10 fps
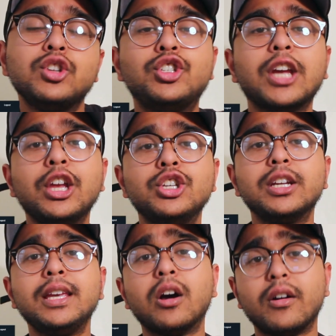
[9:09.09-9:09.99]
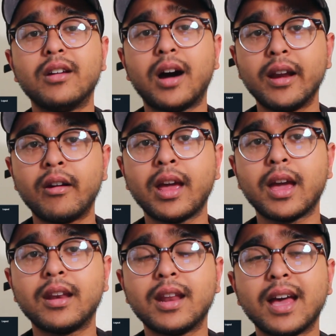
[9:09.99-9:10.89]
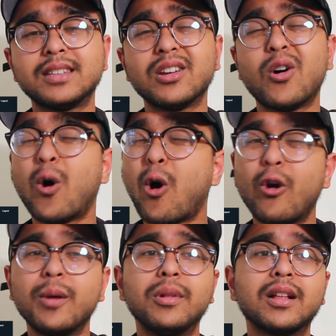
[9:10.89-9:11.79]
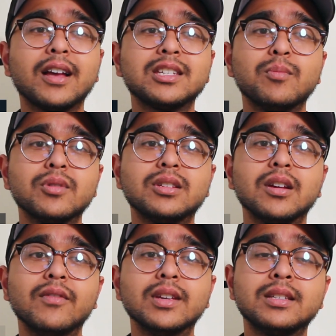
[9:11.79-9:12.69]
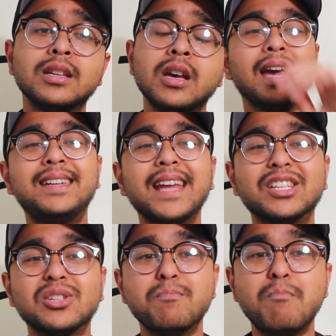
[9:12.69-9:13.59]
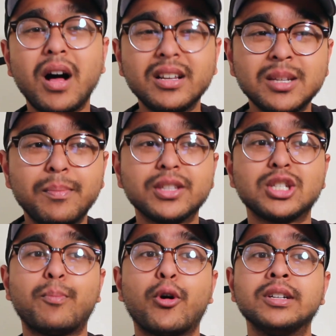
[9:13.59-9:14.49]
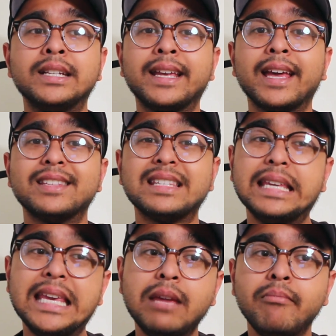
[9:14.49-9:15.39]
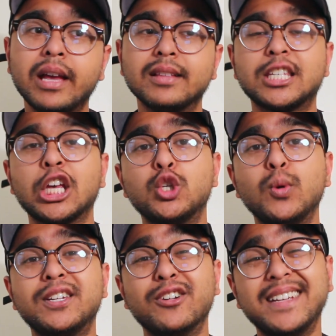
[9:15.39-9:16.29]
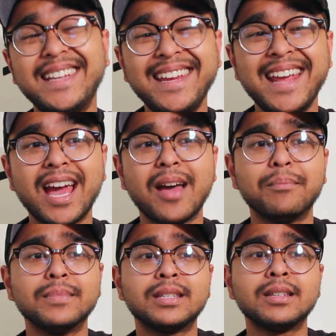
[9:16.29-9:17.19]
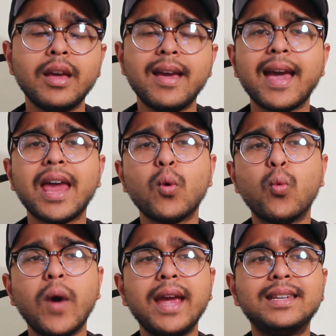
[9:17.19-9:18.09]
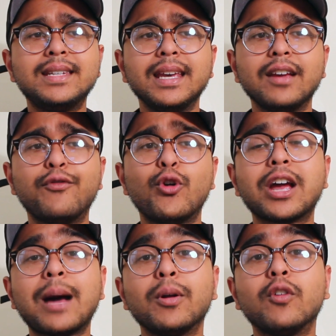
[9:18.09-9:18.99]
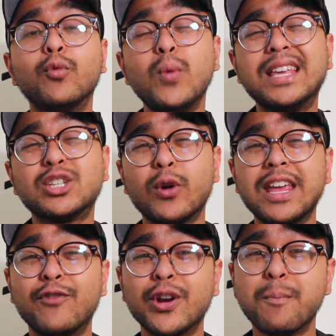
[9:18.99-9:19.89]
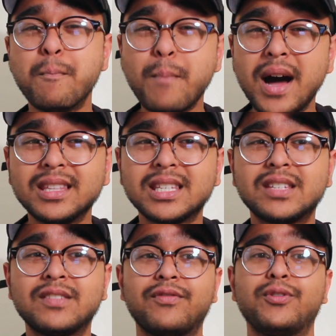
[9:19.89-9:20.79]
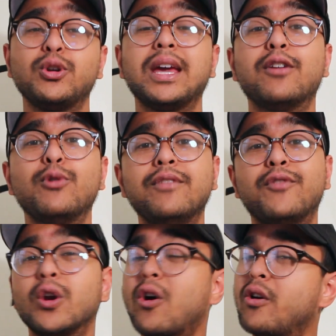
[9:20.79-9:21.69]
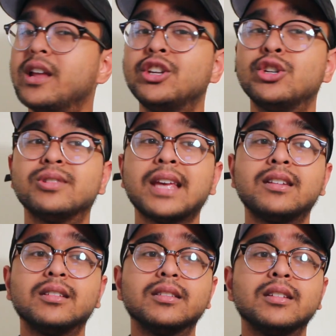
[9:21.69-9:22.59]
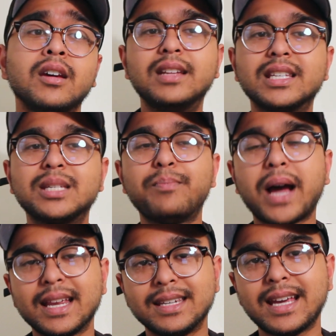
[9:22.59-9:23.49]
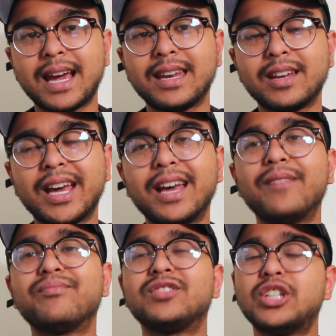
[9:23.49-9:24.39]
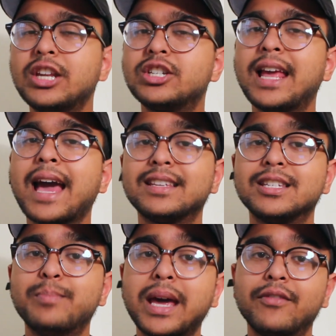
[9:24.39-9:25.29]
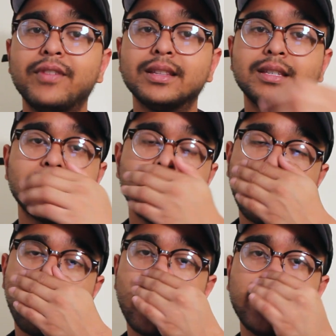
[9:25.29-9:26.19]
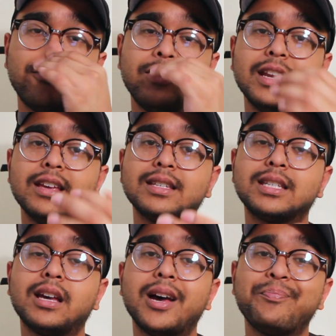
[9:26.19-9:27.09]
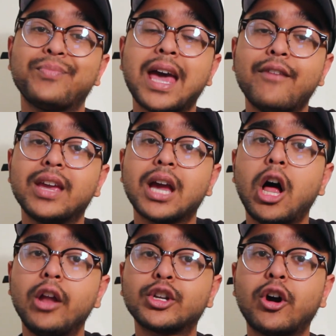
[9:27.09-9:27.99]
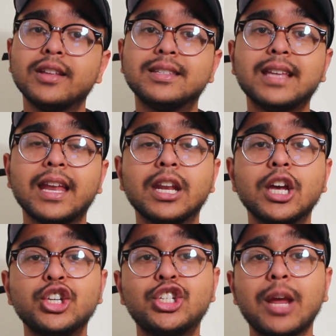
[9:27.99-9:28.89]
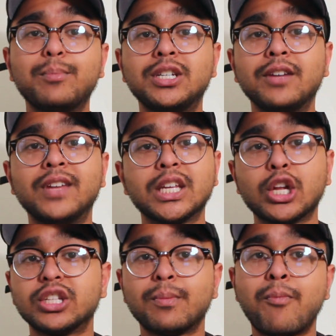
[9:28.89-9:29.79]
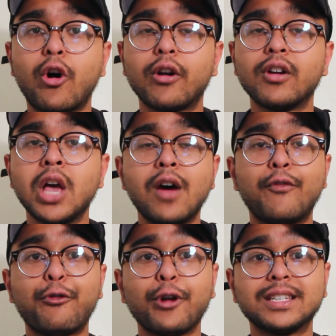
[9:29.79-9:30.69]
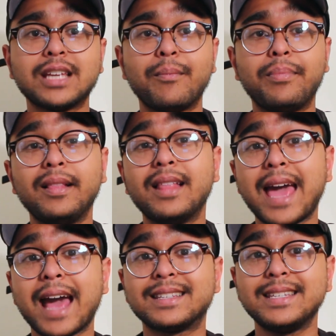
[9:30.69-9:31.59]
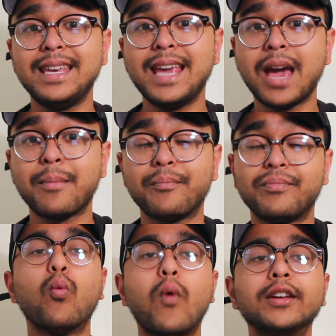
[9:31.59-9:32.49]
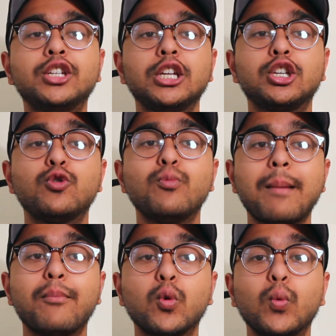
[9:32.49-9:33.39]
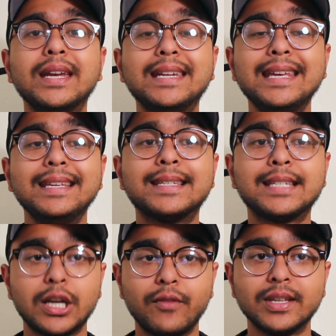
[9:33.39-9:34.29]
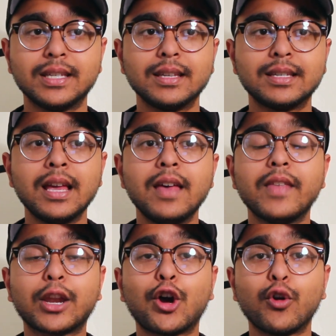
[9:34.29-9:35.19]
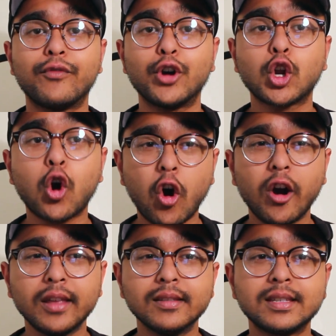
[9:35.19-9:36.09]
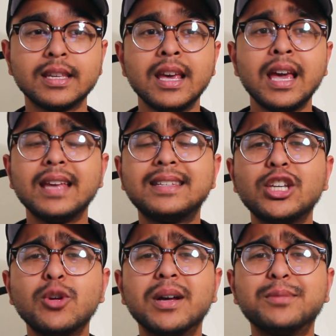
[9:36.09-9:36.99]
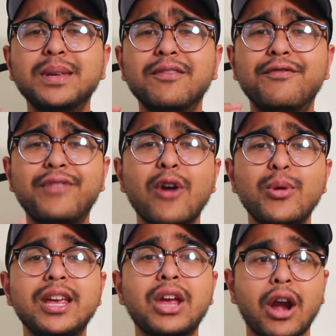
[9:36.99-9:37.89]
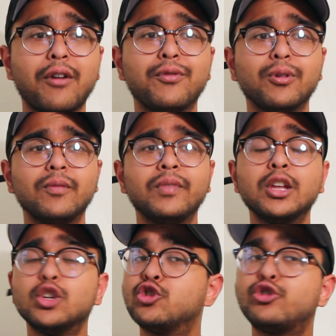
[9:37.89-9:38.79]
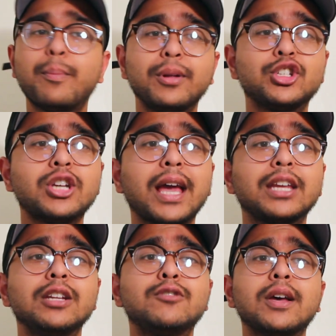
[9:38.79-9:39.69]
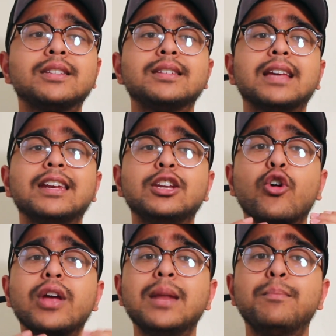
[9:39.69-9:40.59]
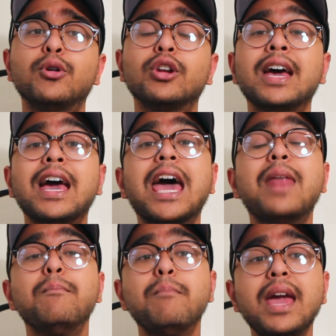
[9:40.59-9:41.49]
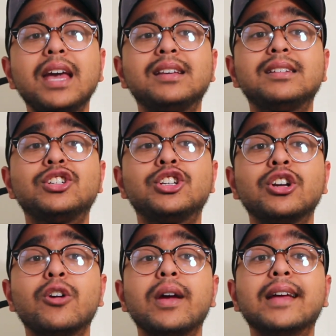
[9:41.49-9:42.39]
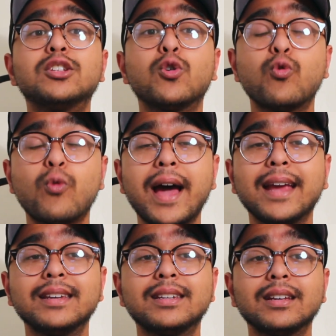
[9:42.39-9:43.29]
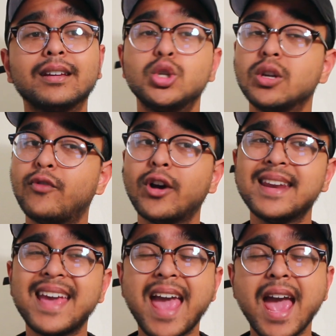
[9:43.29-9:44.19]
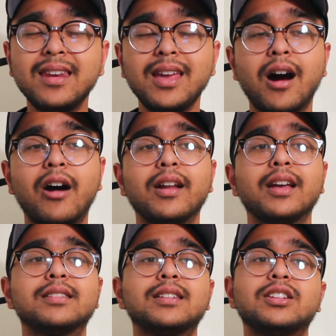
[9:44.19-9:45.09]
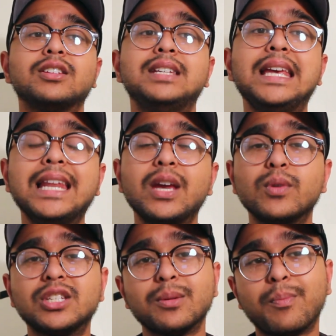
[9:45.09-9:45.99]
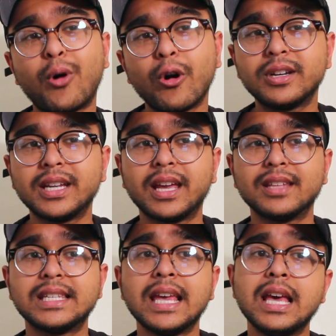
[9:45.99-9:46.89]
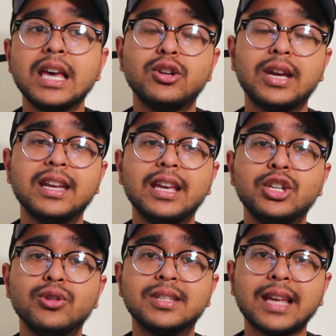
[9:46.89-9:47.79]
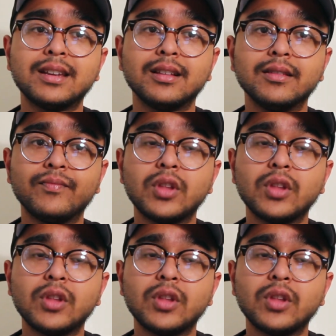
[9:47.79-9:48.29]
Changelly, on the other hand, has a horrible customer service. It takes multiple support tickets, emails, Twitter DMs, and waiting for a couple of weeks or even months to get a refund or the issue settled. Despite that, Changelly has its benefits. One of it is having altcoins that Shapeshift does not support. For example, XEM. One thing to remember with these services that convert coins is that you must be very careful to triple check the addresses and your input and make sure it's right to avoid any heartache such as dealing with support tickets to get the issue settled.